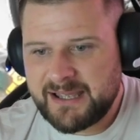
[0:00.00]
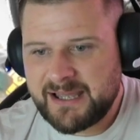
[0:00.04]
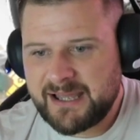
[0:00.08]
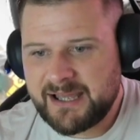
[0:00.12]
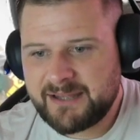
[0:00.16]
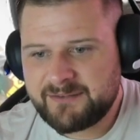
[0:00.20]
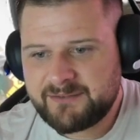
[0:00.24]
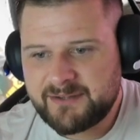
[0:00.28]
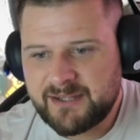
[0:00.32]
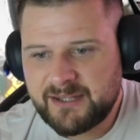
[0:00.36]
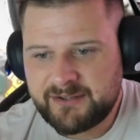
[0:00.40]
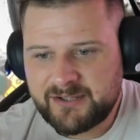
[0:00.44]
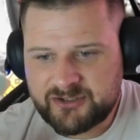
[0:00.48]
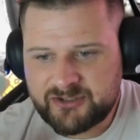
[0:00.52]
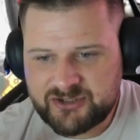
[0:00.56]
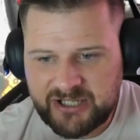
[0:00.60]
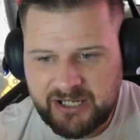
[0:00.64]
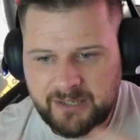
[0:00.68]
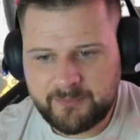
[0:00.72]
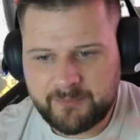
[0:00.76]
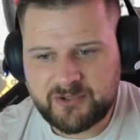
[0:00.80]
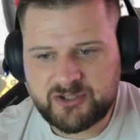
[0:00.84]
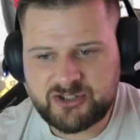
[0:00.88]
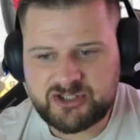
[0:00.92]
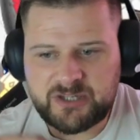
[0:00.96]
and then the
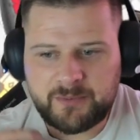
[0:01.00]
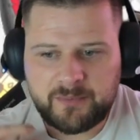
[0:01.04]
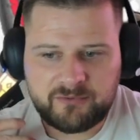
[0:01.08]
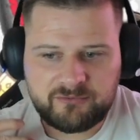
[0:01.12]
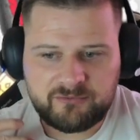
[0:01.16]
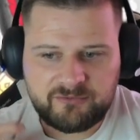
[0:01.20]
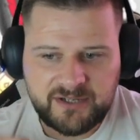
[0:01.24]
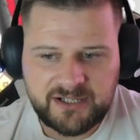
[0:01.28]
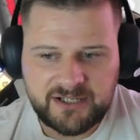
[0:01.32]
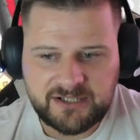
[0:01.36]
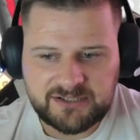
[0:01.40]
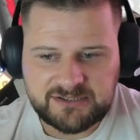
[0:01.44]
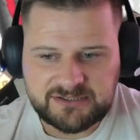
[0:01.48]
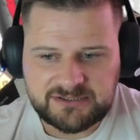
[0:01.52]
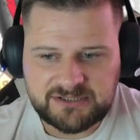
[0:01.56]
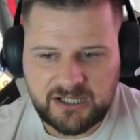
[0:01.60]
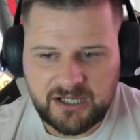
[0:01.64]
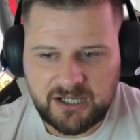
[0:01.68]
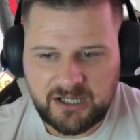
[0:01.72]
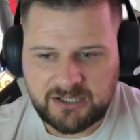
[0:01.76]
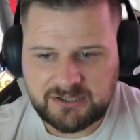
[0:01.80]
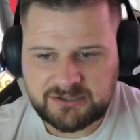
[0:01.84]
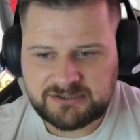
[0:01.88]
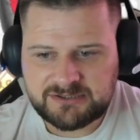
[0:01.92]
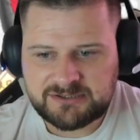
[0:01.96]
championship arena
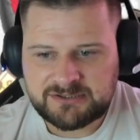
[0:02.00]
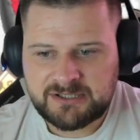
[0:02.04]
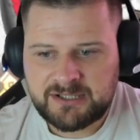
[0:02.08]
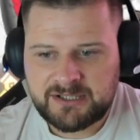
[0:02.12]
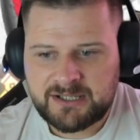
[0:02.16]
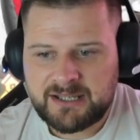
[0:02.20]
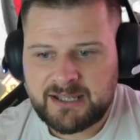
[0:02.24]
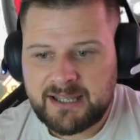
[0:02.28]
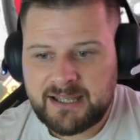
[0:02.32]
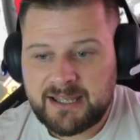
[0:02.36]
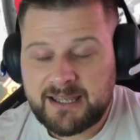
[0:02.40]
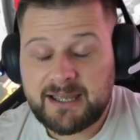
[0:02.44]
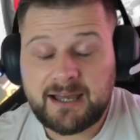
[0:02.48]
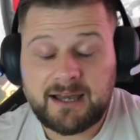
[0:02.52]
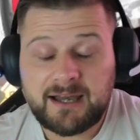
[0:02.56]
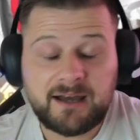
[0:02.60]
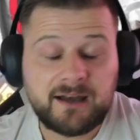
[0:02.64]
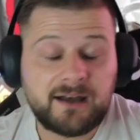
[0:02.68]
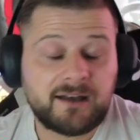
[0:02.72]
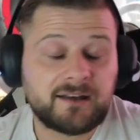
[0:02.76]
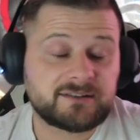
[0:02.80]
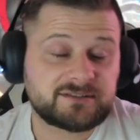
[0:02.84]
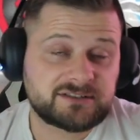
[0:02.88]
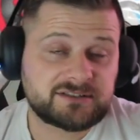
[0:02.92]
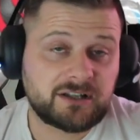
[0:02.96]
starts.
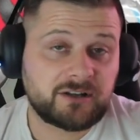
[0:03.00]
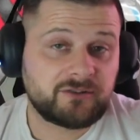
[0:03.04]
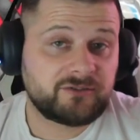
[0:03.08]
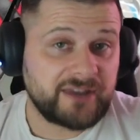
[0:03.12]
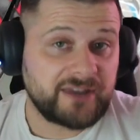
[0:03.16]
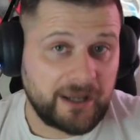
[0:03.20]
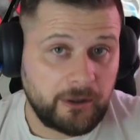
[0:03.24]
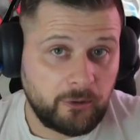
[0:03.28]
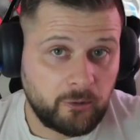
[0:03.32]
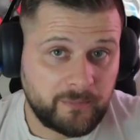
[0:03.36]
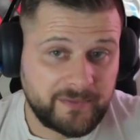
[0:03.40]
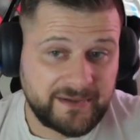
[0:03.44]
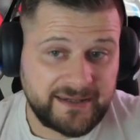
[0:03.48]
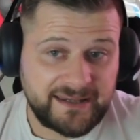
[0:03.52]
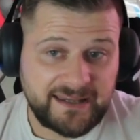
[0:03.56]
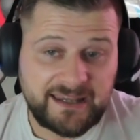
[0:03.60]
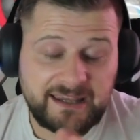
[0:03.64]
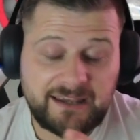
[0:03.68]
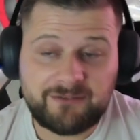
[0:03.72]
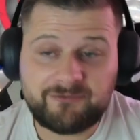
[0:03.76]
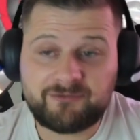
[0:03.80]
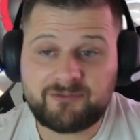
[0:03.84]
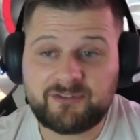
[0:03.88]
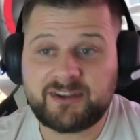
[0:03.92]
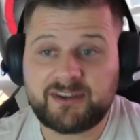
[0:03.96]
Uh, so that will be
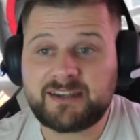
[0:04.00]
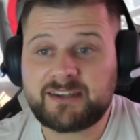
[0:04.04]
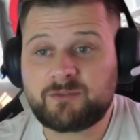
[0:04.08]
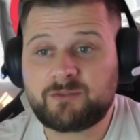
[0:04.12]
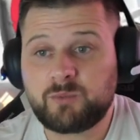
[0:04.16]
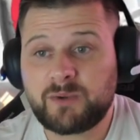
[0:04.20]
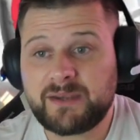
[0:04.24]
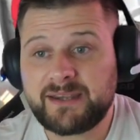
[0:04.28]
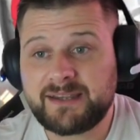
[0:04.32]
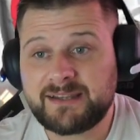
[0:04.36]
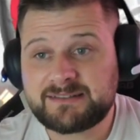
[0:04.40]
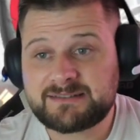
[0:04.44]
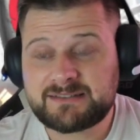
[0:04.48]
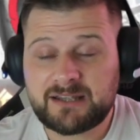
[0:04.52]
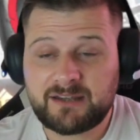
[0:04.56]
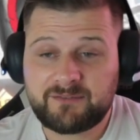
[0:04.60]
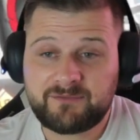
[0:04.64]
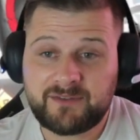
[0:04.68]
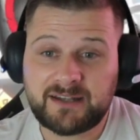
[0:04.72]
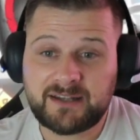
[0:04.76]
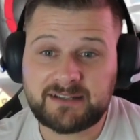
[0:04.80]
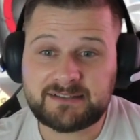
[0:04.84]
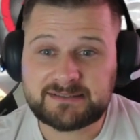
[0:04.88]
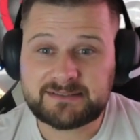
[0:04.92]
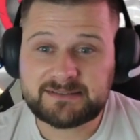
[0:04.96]
it for this week's
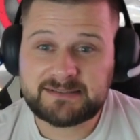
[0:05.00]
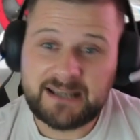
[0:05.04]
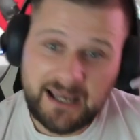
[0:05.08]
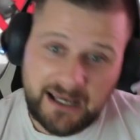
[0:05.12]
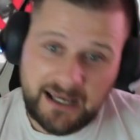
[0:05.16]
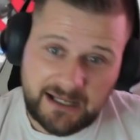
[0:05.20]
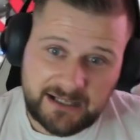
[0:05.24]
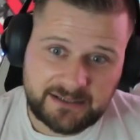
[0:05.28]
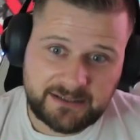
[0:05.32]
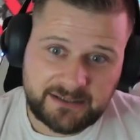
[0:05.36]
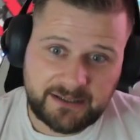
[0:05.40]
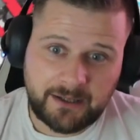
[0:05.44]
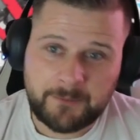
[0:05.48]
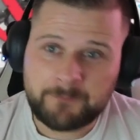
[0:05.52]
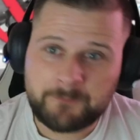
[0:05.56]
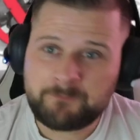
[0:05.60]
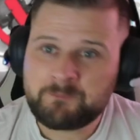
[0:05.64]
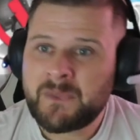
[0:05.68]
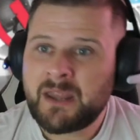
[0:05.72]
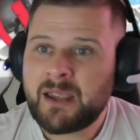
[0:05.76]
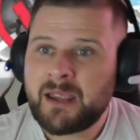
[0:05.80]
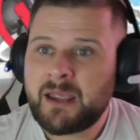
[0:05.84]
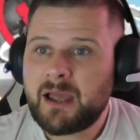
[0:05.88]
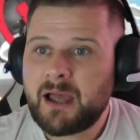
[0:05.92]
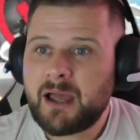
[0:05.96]
events calendar.
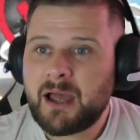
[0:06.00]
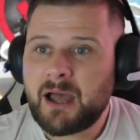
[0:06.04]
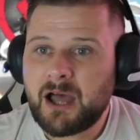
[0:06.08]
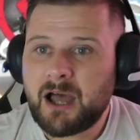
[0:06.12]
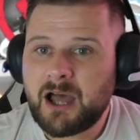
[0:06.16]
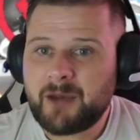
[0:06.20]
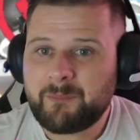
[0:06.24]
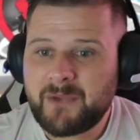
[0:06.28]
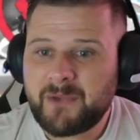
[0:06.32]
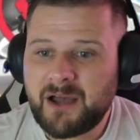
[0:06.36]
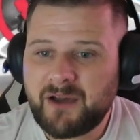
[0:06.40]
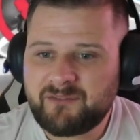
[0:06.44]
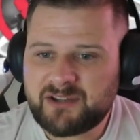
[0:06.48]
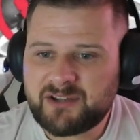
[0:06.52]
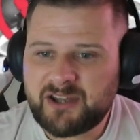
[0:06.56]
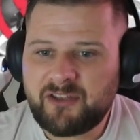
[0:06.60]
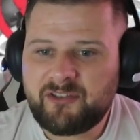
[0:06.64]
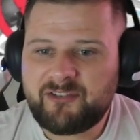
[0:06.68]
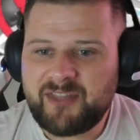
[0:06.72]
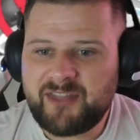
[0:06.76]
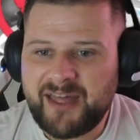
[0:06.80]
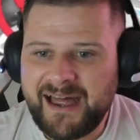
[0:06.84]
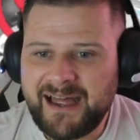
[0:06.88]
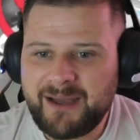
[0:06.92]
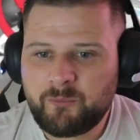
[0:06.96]
Um, other
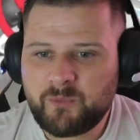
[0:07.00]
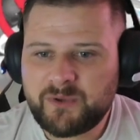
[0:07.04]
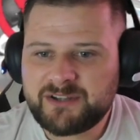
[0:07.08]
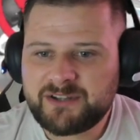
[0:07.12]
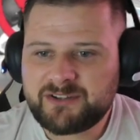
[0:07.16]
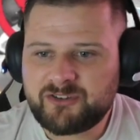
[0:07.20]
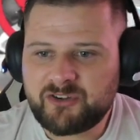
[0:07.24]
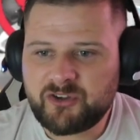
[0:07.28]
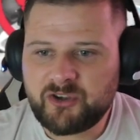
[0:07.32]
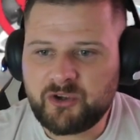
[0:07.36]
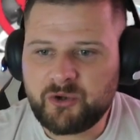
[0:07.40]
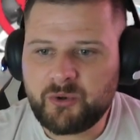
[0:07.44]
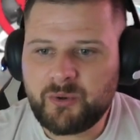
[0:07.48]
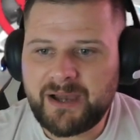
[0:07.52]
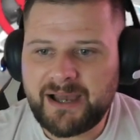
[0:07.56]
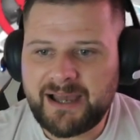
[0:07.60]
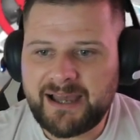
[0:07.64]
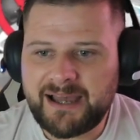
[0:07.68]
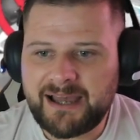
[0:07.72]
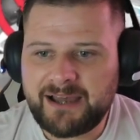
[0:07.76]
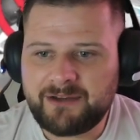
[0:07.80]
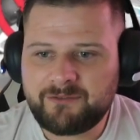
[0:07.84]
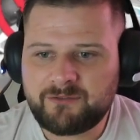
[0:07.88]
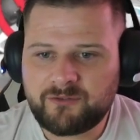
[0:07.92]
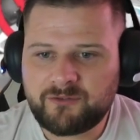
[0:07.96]
than that, we do
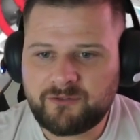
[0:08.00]
have,